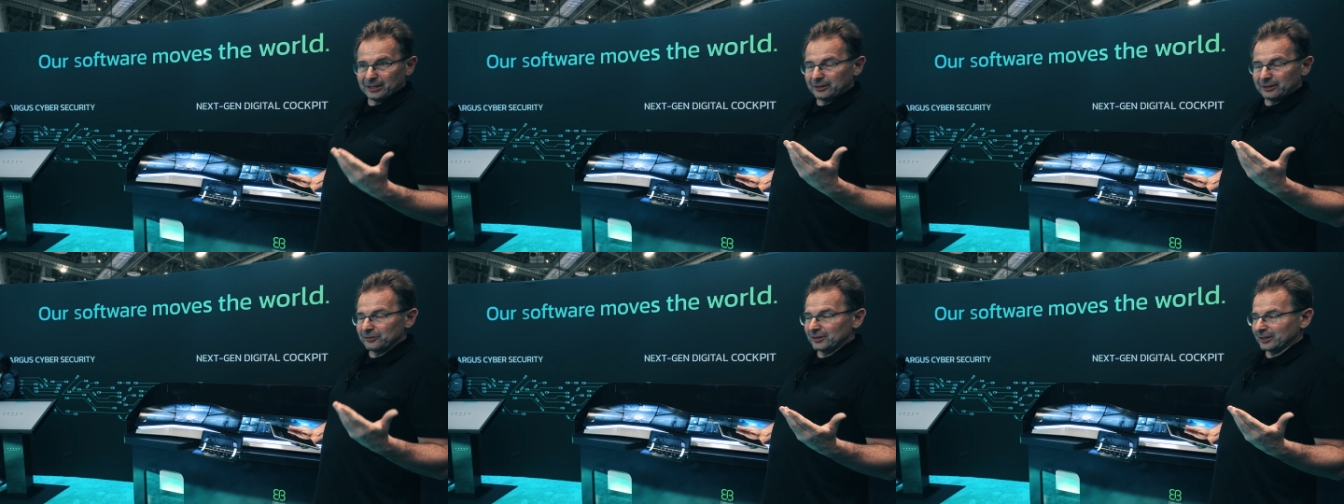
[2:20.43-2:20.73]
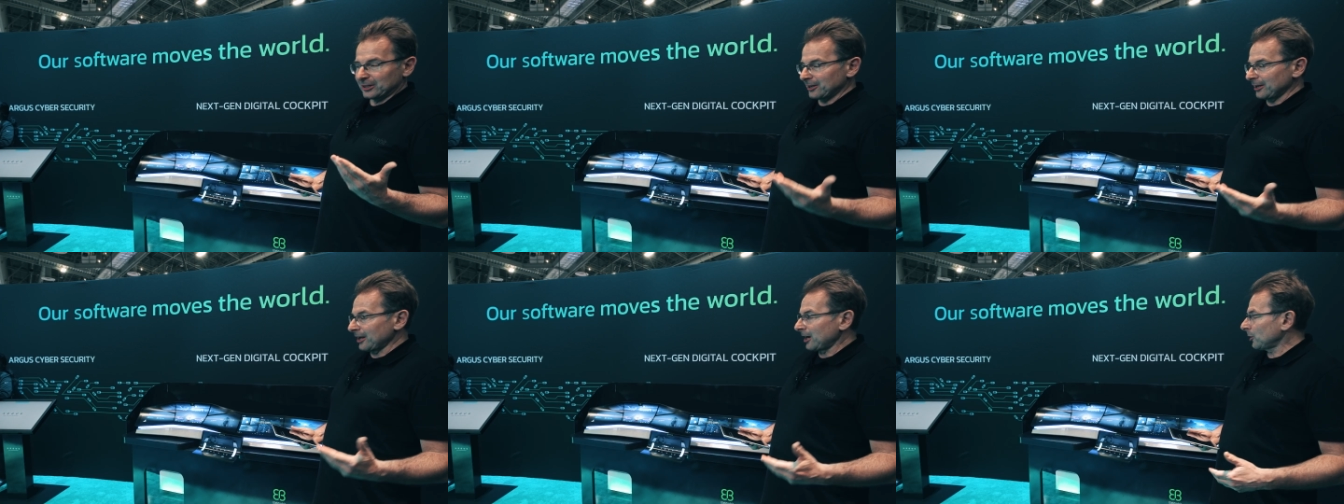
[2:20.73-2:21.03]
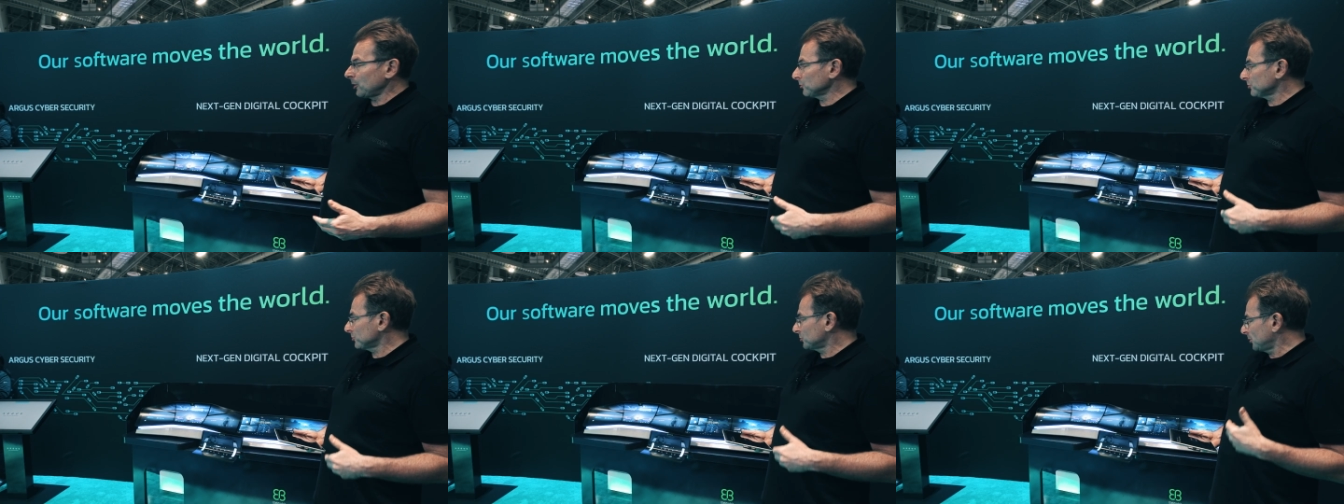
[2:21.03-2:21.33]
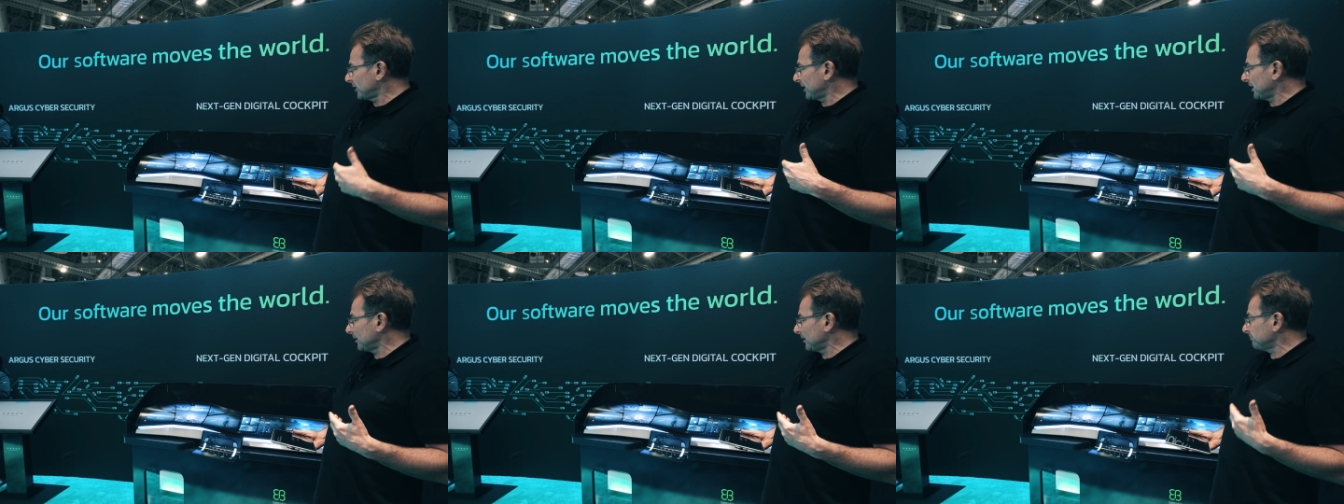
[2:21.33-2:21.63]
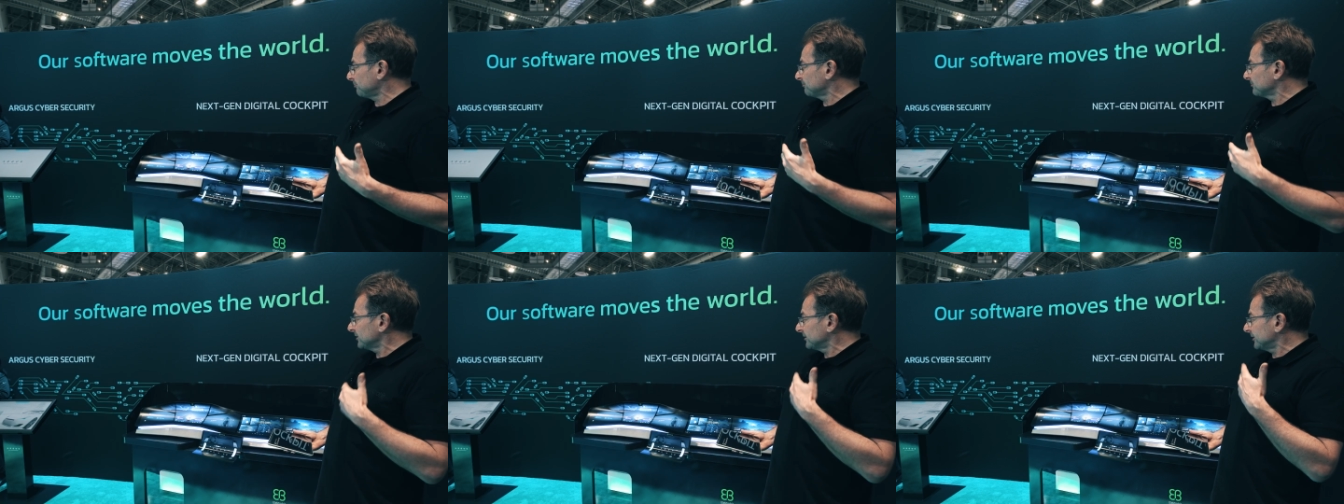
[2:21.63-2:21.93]
in the cloud to
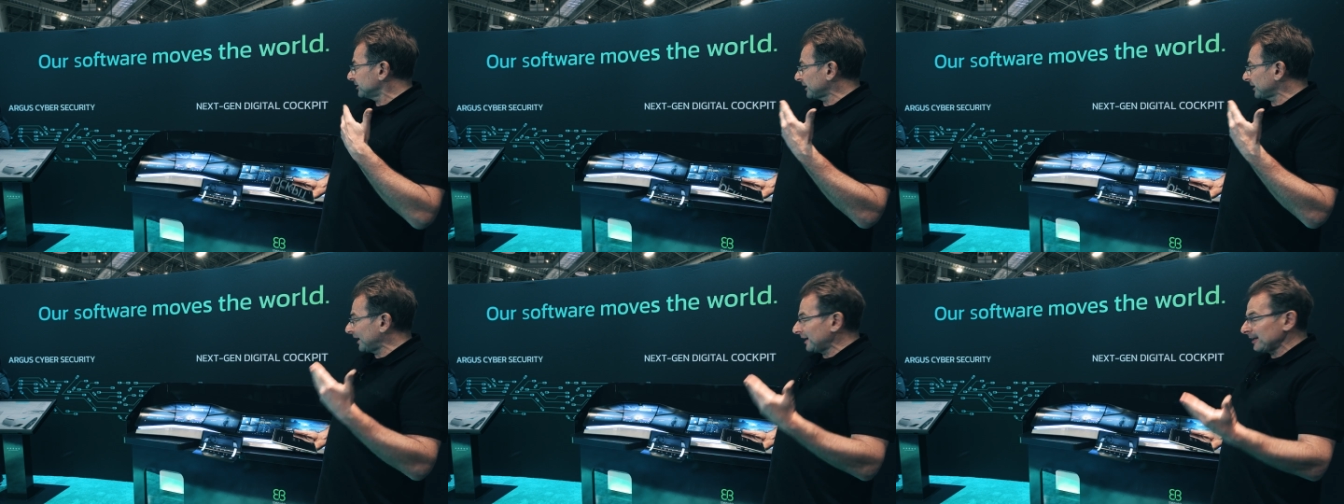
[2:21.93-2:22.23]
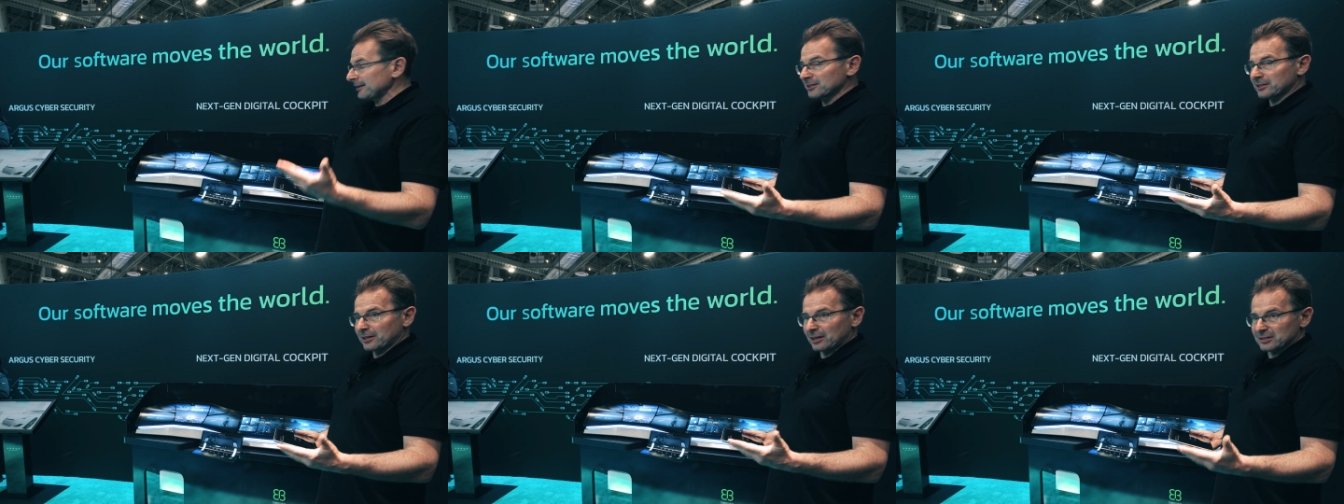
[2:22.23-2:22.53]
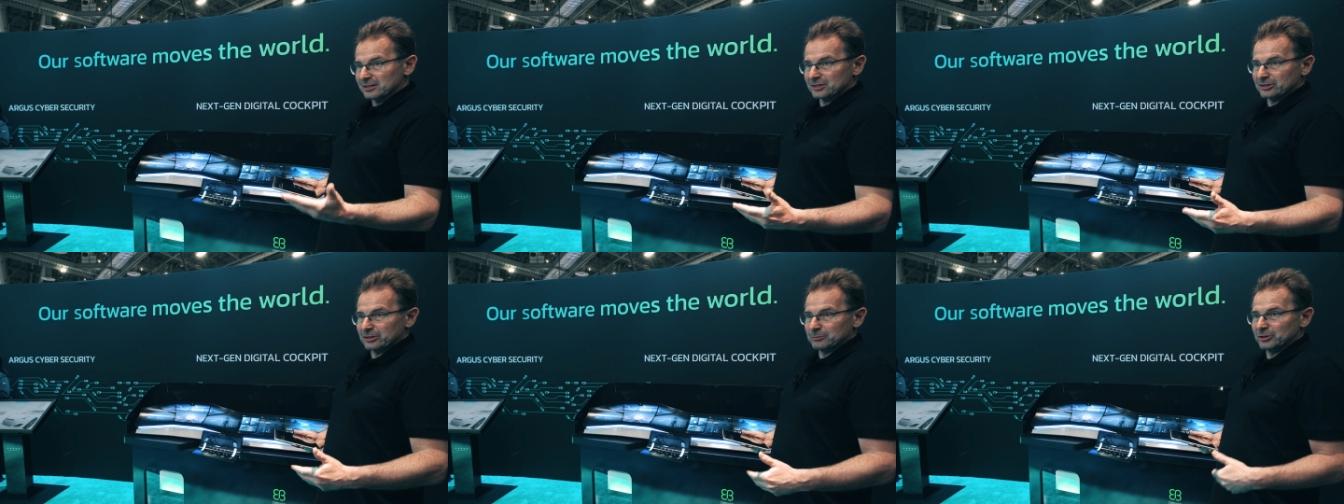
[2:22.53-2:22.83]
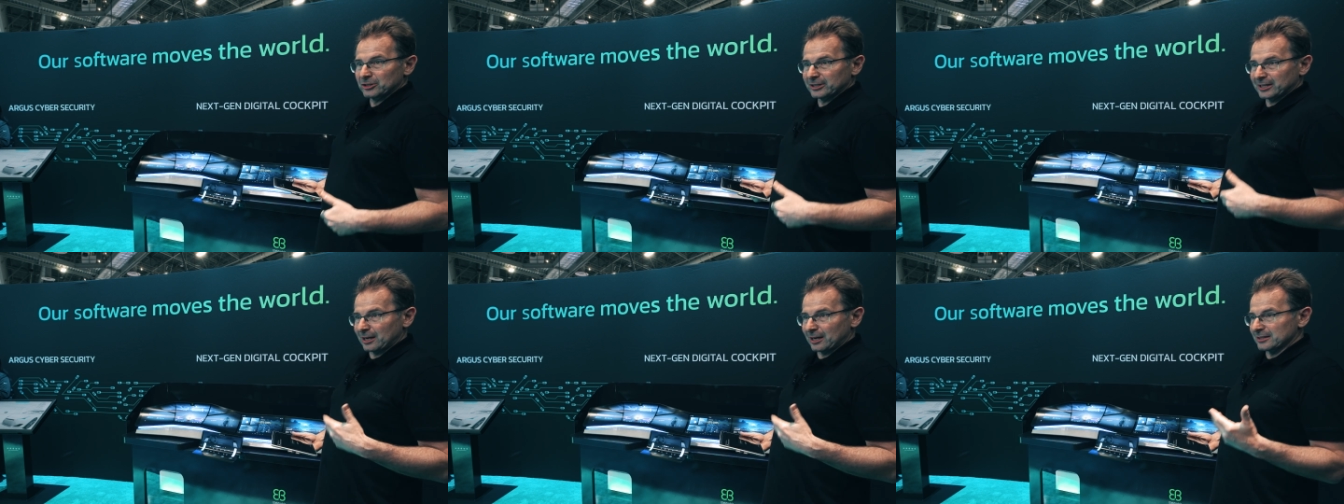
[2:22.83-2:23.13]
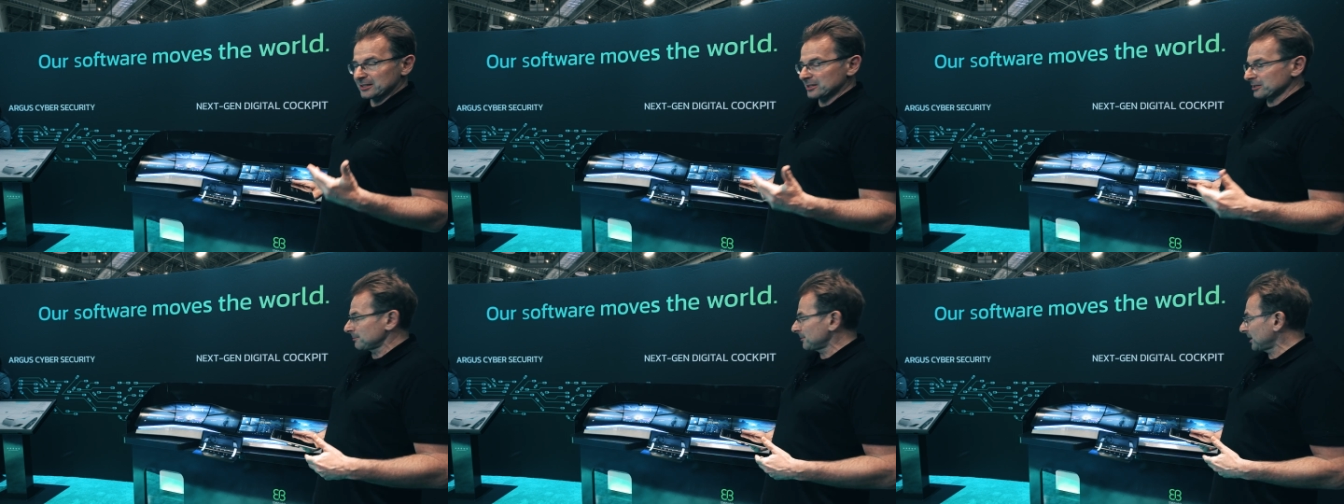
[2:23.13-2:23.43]
help the end customer
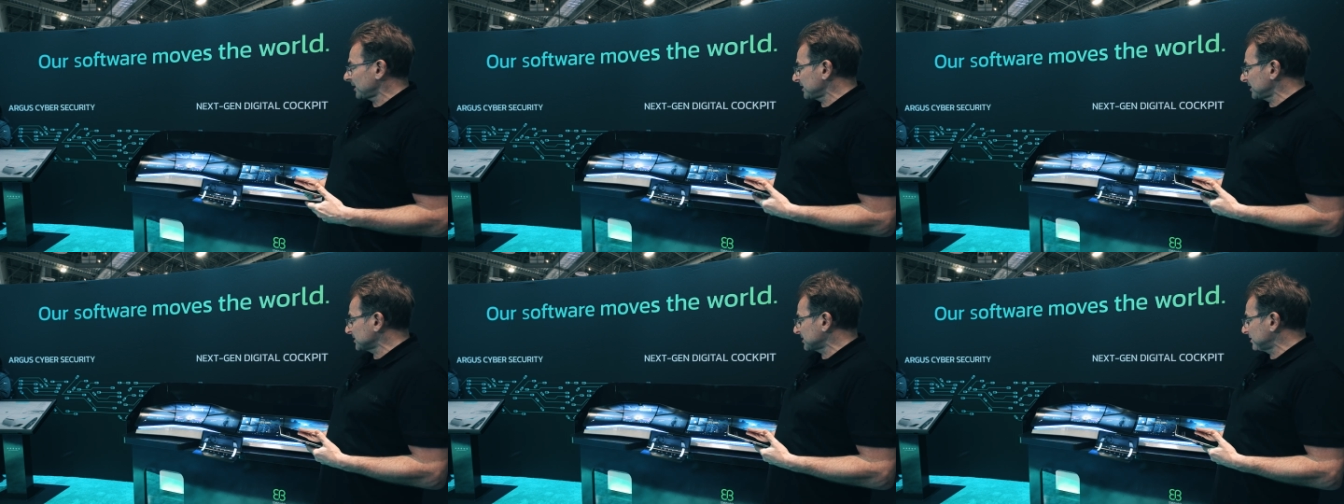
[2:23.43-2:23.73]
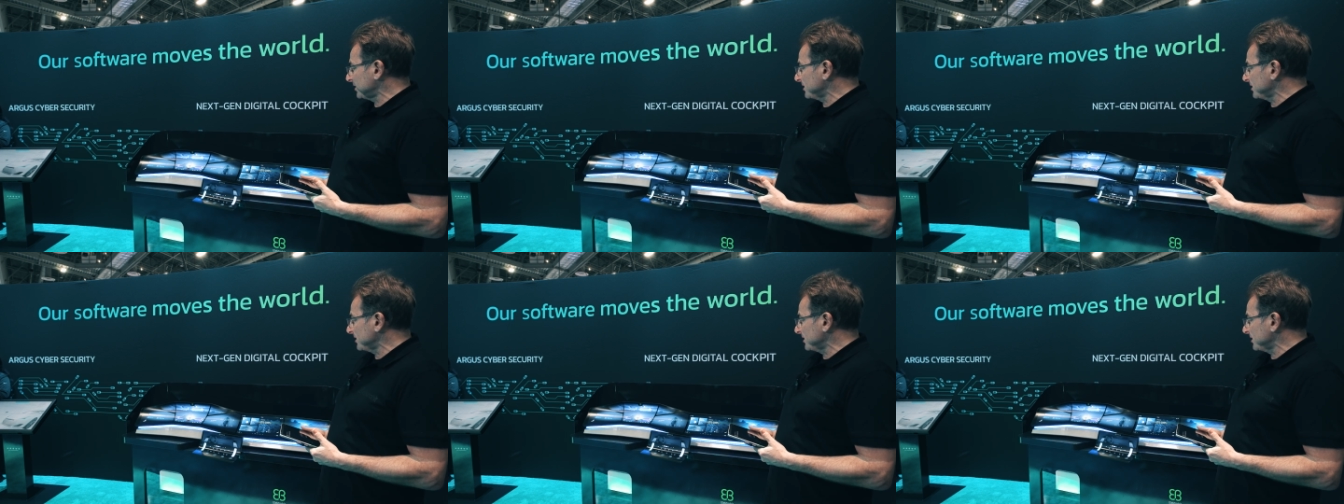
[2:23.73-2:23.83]
customize